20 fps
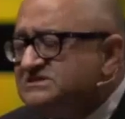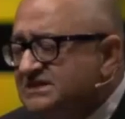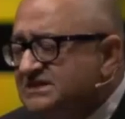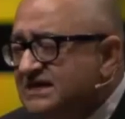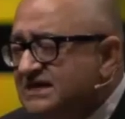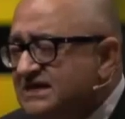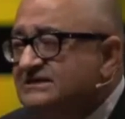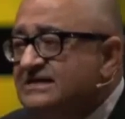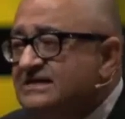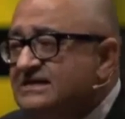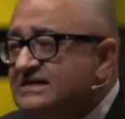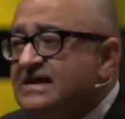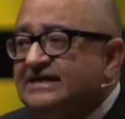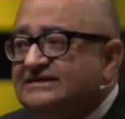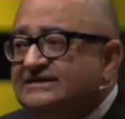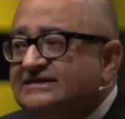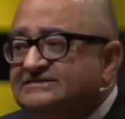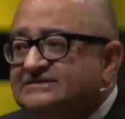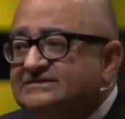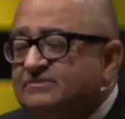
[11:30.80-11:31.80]
it
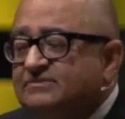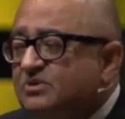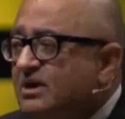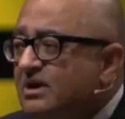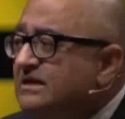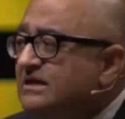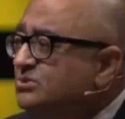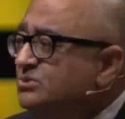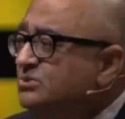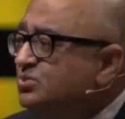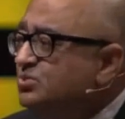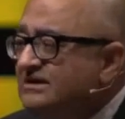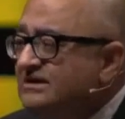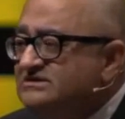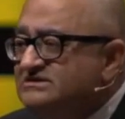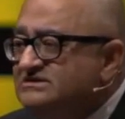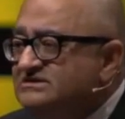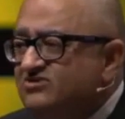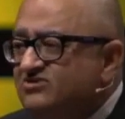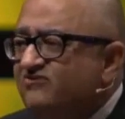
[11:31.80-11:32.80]
as some right-wing,
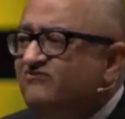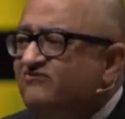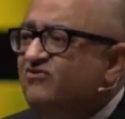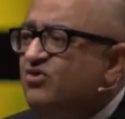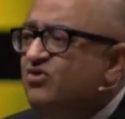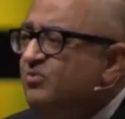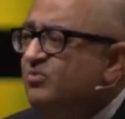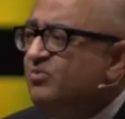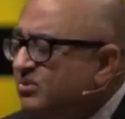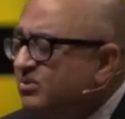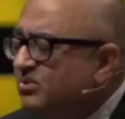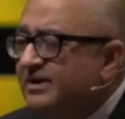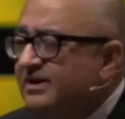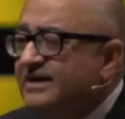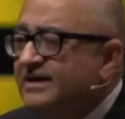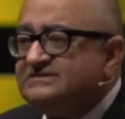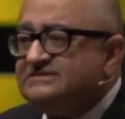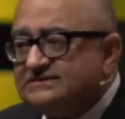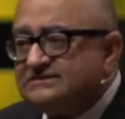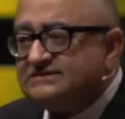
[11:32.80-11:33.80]
xenophobic,
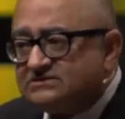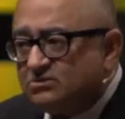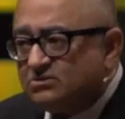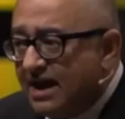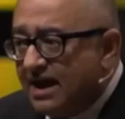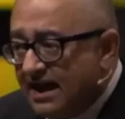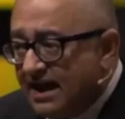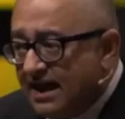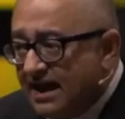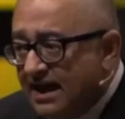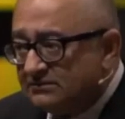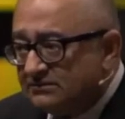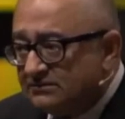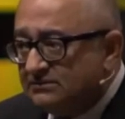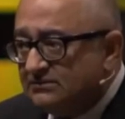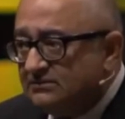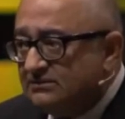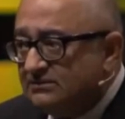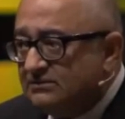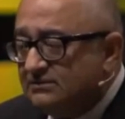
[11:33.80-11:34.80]
racist rant.
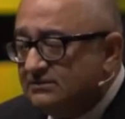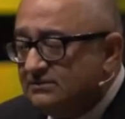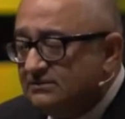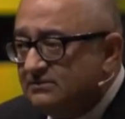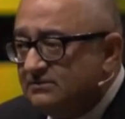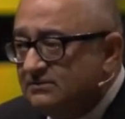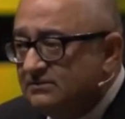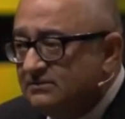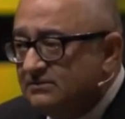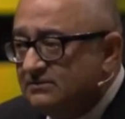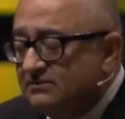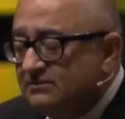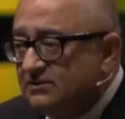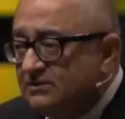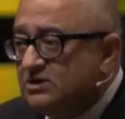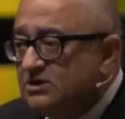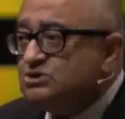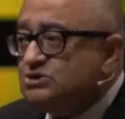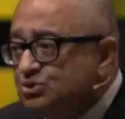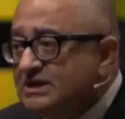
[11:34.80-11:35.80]

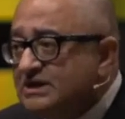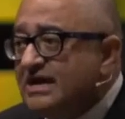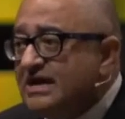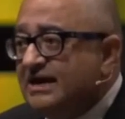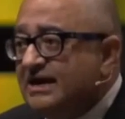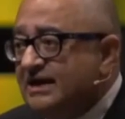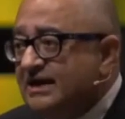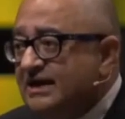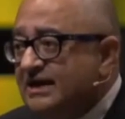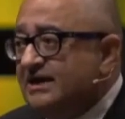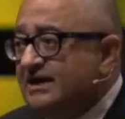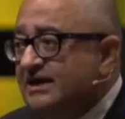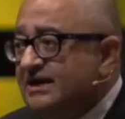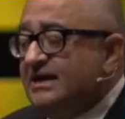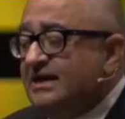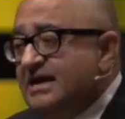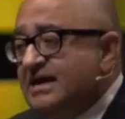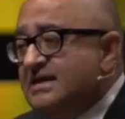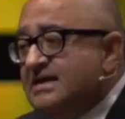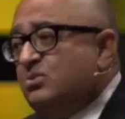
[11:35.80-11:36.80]
Today,
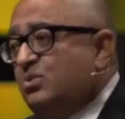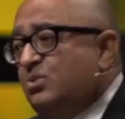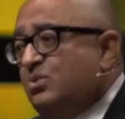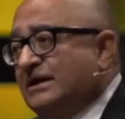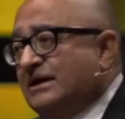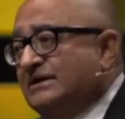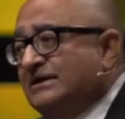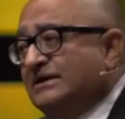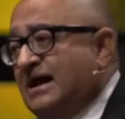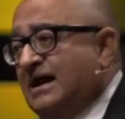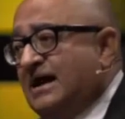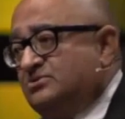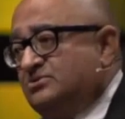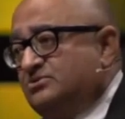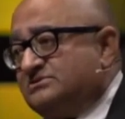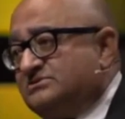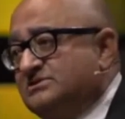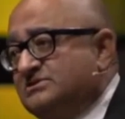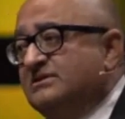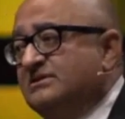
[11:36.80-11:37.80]
in the White
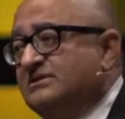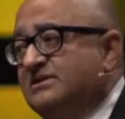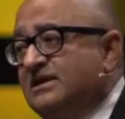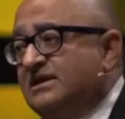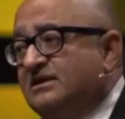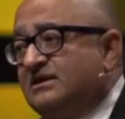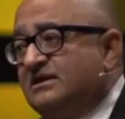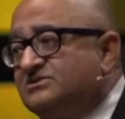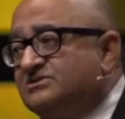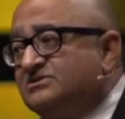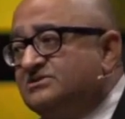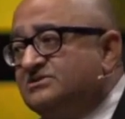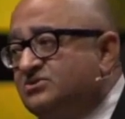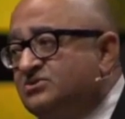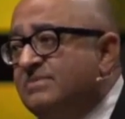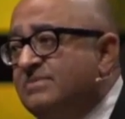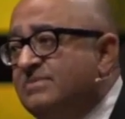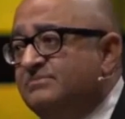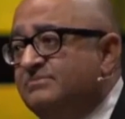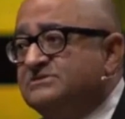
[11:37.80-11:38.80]
House, there are 3
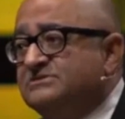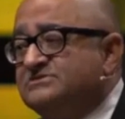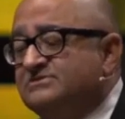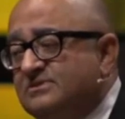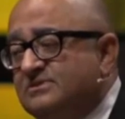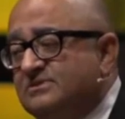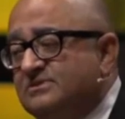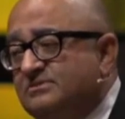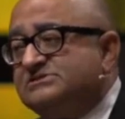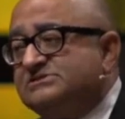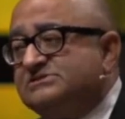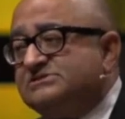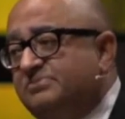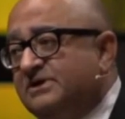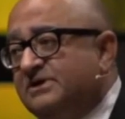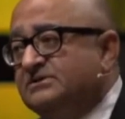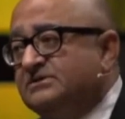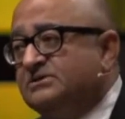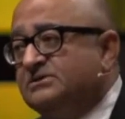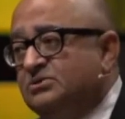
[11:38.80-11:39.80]
members of the Muslim
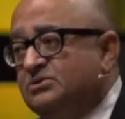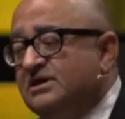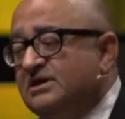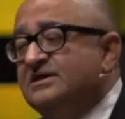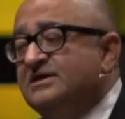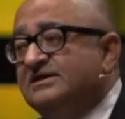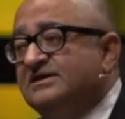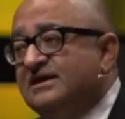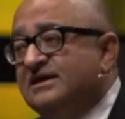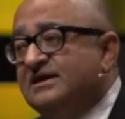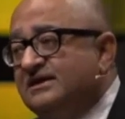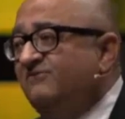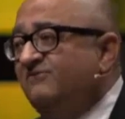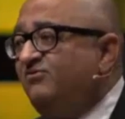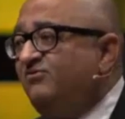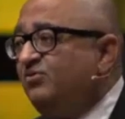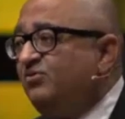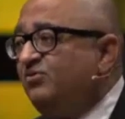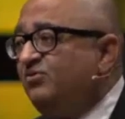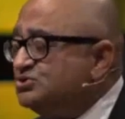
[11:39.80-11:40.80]
Brotherhood that
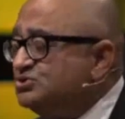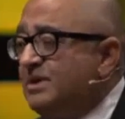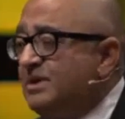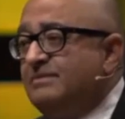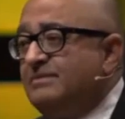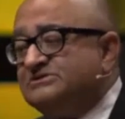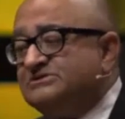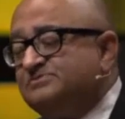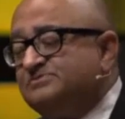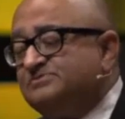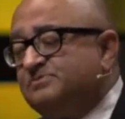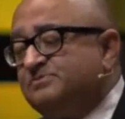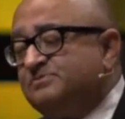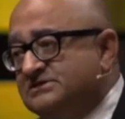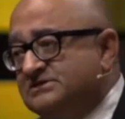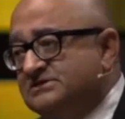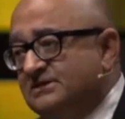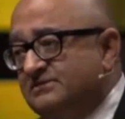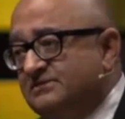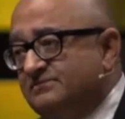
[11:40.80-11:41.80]
influence Obama's policy.